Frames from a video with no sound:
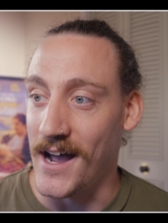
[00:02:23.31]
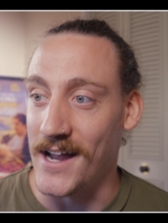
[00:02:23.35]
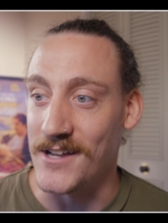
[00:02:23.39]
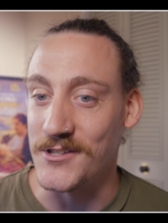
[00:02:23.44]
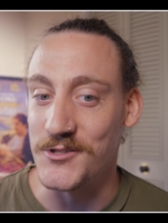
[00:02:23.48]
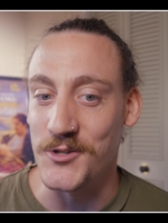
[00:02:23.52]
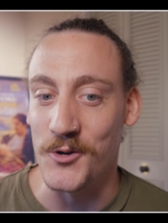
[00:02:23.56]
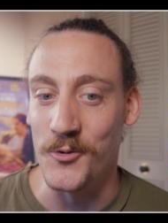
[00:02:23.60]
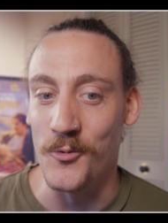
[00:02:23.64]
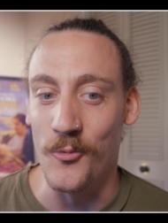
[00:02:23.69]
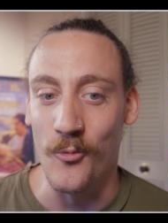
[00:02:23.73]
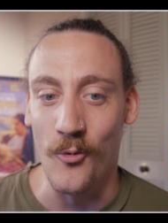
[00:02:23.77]
I
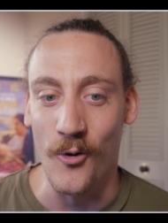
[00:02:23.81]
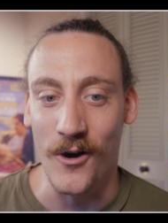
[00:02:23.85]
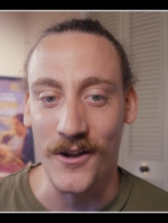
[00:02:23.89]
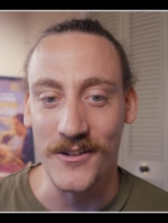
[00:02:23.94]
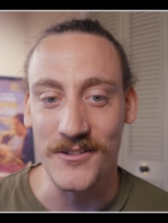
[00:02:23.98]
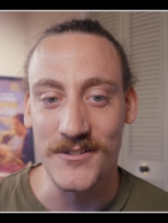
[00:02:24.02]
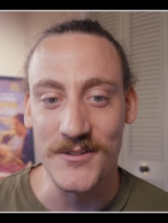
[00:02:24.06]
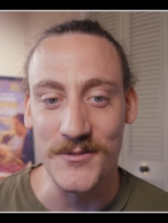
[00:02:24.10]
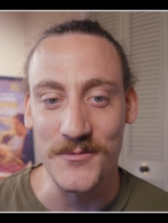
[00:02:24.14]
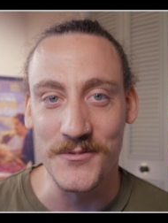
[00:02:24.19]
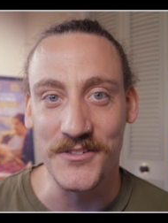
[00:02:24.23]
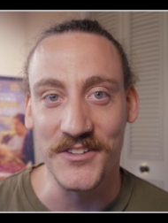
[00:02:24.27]
don't
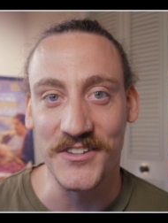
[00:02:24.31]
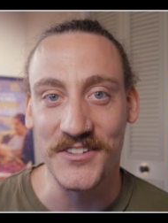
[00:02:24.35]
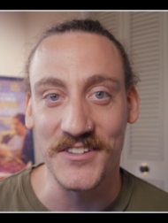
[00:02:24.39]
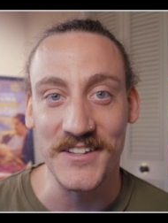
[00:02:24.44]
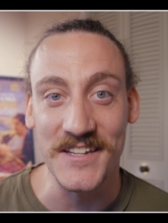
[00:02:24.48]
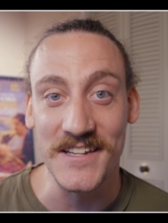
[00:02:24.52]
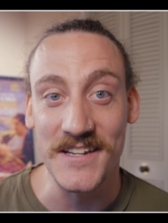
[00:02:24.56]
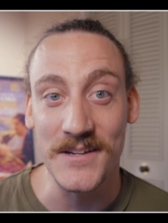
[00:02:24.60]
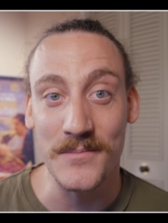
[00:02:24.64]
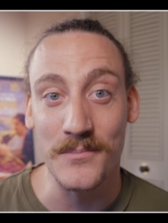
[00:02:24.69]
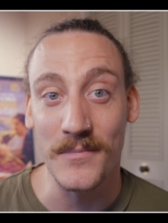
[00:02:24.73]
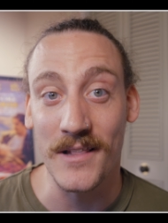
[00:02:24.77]
want to
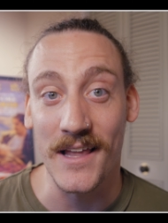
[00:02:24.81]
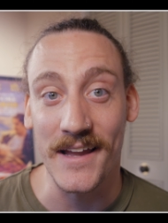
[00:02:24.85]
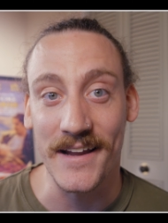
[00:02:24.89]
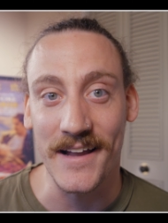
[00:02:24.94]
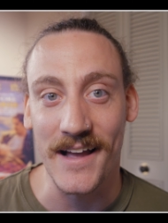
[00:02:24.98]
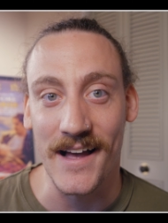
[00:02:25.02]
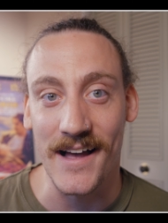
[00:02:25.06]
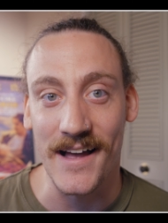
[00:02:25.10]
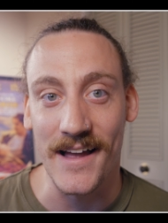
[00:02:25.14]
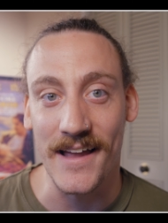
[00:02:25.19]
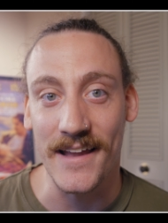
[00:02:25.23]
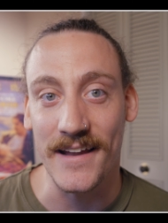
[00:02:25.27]
seem
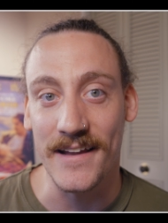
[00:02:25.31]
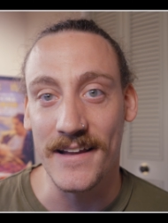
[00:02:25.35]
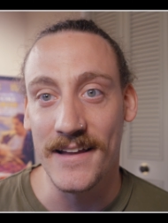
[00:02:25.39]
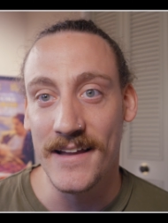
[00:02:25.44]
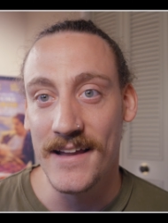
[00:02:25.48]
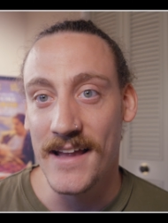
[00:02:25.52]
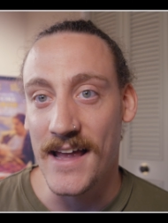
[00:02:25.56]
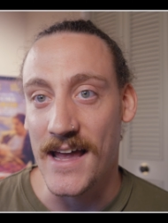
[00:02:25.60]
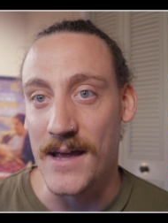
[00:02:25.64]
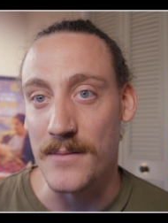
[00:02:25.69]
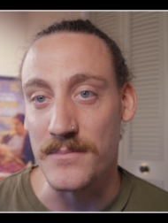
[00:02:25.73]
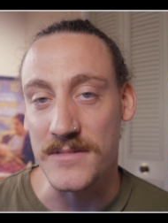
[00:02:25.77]
like I
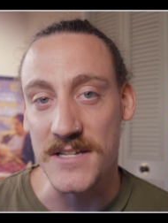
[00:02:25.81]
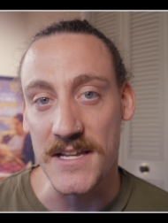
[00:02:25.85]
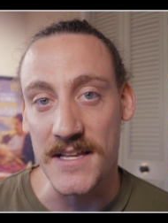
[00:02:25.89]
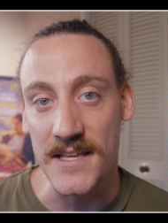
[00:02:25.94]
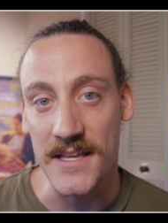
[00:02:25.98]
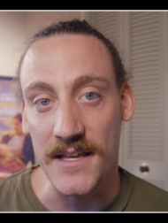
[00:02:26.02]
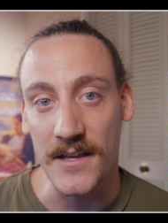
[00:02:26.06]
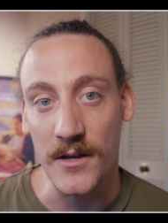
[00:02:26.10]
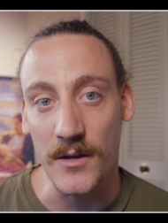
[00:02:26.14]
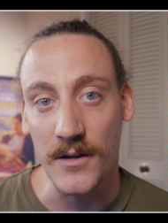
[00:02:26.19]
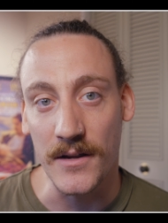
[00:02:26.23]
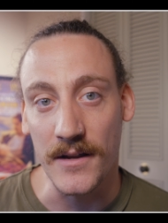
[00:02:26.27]
am
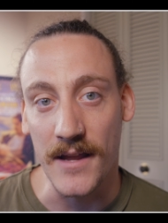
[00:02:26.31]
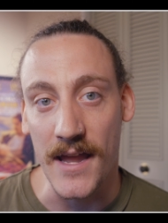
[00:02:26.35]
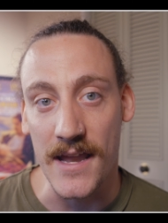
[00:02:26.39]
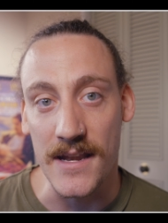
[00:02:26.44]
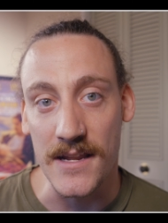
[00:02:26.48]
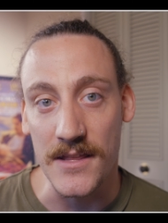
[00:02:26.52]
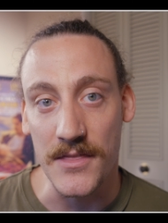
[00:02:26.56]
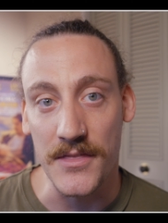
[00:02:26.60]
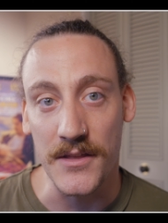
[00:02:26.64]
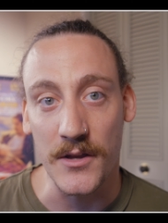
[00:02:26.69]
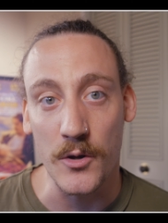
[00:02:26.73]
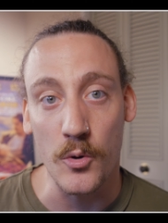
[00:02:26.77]
taking
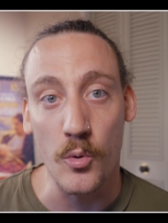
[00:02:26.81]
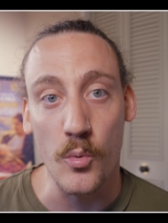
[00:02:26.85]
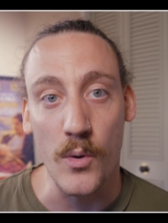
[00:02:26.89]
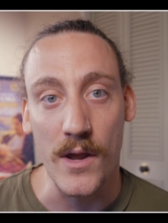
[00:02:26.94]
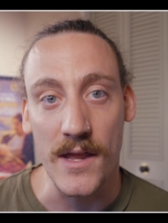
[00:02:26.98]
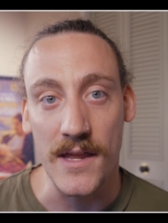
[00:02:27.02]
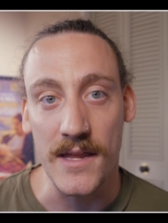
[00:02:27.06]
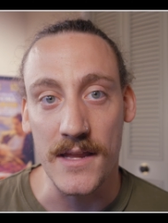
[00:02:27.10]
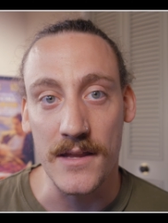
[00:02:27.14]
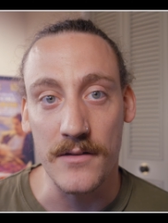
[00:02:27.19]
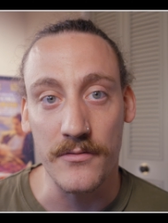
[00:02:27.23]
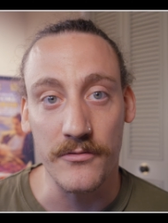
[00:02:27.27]
anything
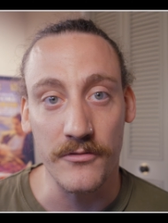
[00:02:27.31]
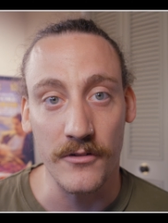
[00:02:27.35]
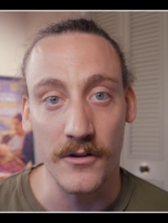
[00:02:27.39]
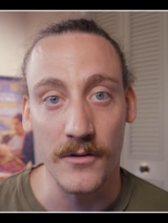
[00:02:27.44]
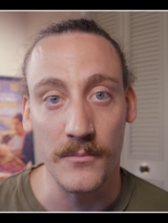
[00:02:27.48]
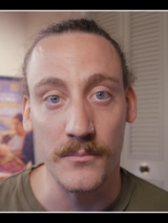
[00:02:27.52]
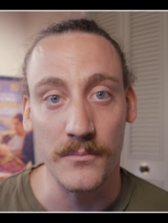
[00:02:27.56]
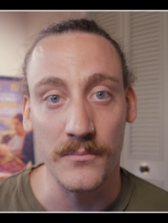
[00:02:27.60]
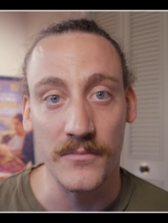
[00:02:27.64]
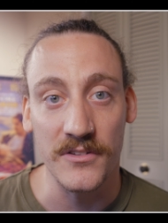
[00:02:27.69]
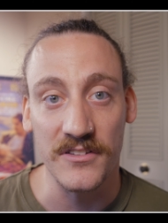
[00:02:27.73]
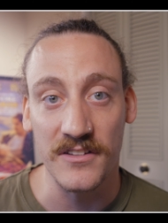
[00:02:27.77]
away
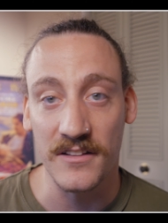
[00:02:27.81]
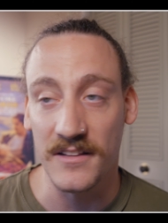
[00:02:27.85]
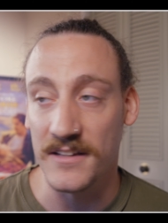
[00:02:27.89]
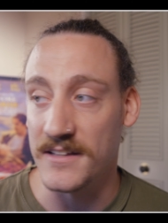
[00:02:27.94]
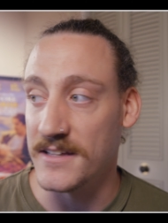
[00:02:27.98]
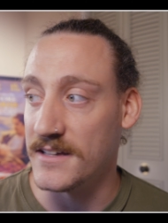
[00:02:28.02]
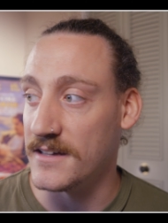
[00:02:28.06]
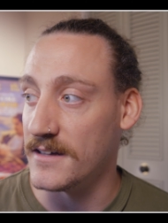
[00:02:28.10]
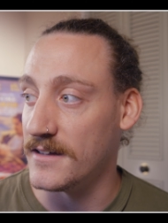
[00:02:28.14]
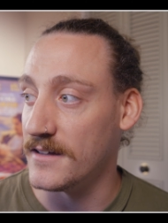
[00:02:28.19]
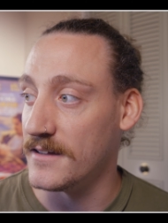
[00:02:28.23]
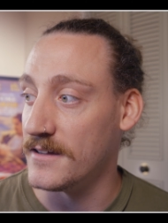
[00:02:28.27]
from
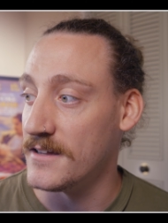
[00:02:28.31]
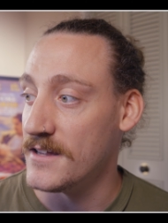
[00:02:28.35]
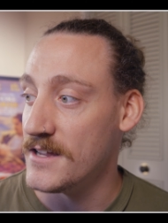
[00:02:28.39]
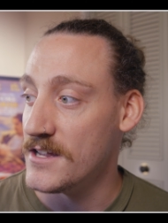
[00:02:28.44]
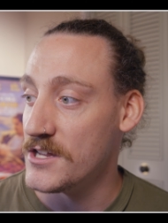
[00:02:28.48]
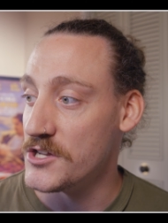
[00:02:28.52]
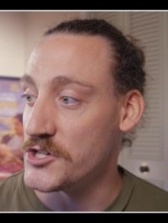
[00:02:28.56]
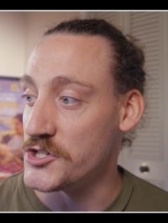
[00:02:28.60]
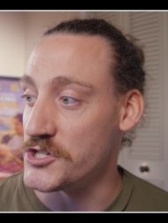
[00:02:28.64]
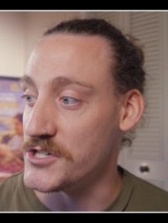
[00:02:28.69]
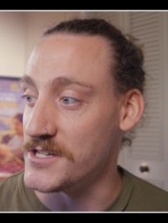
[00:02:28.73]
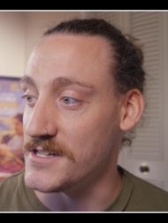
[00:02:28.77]
Saleka.
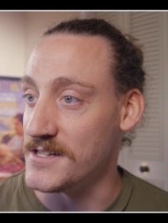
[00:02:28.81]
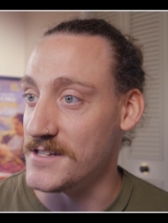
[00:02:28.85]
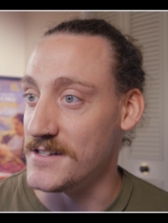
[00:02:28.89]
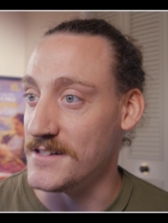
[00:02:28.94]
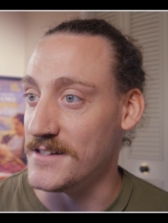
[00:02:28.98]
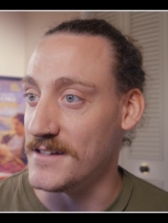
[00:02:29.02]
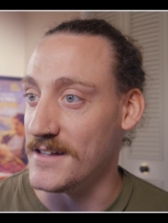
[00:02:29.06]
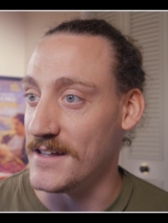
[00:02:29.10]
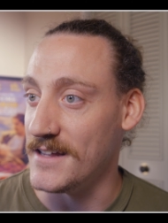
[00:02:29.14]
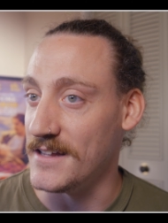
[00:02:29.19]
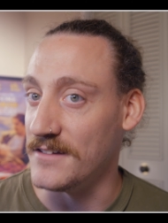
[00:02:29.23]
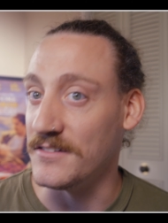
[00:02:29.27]

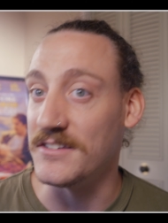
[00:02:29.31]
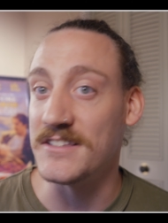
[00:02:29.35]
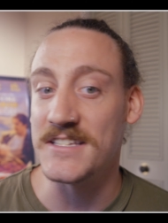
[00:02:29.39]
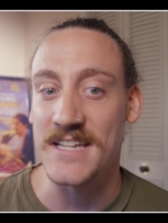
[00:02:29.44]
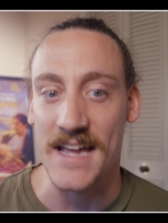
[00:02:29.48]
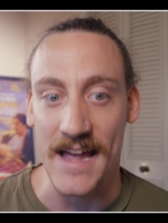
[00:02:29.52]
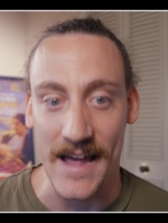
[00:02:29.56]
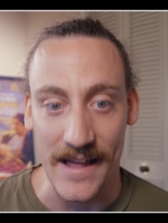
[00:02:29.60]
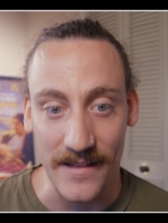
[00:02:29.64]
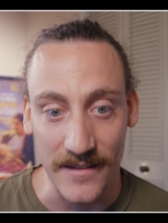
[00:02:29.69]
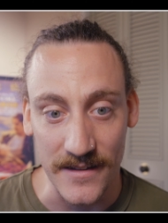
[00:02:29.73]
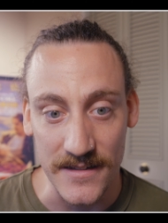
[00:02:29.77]
She is
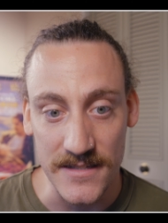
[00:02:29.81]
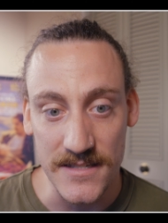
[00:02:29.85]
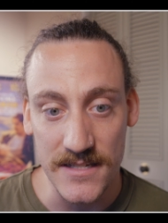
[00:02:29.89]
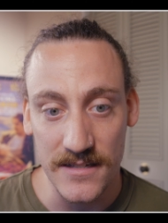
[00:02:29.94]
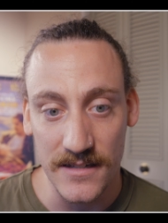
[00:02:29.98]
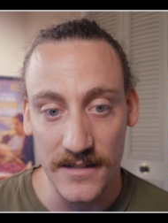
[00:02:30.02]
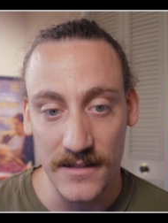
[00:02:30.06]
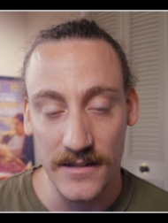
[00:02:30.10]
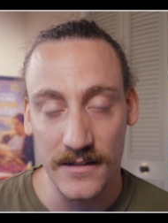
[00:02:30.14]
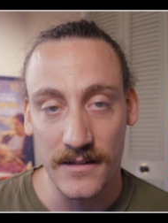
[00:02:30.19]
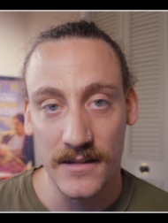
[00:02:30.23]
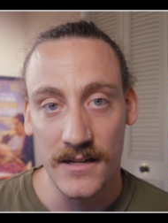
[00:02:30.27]

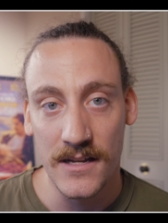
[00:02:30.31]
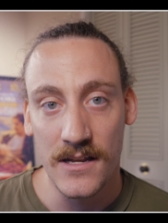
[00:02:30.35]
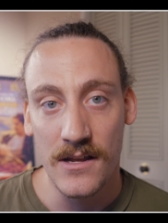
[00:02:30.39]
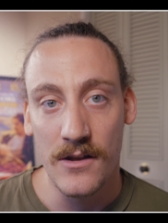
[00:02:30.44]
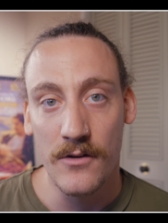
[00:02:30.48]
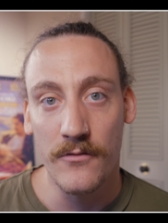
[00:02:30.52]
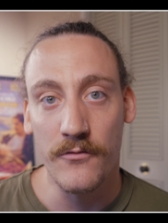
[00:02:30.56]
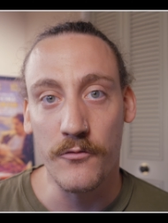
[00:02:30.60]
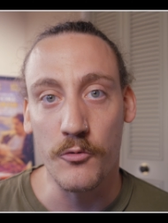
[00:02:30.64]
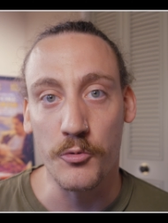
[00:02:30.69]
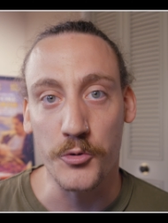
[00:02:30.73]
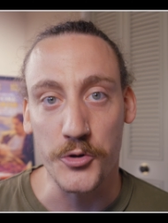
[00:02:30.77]
talented
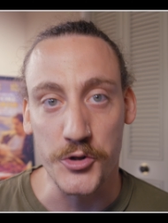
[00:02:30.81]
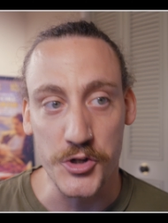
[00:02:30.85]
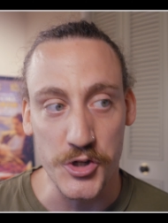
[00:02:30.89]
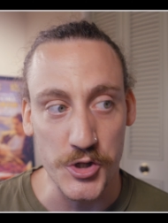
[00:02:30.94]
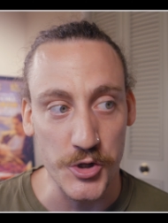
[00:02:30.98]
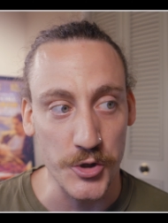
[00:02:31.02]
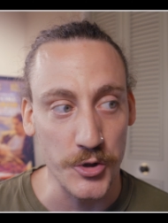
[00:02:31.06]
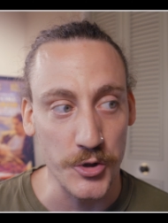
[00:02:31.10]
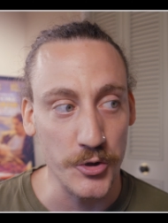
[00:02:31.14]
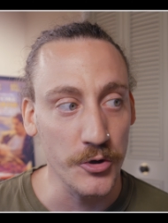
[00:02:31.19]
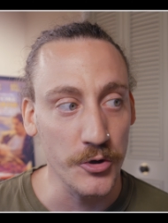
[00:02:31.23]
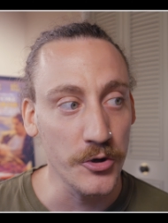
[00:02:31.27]
for
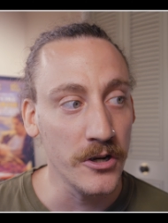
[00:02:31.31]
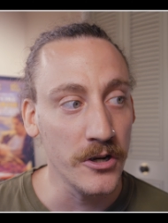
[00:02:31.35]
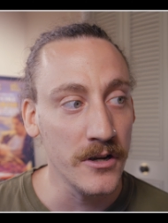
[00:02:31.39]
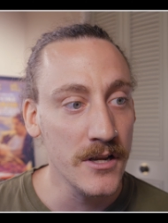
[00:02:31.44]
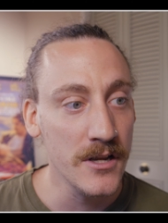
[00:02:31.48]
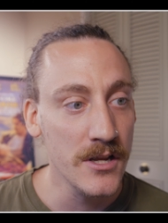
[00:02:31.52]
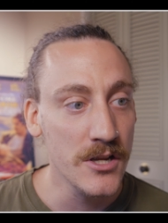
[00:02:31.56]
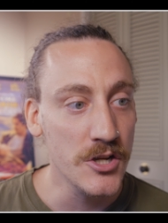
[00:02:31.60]
sure.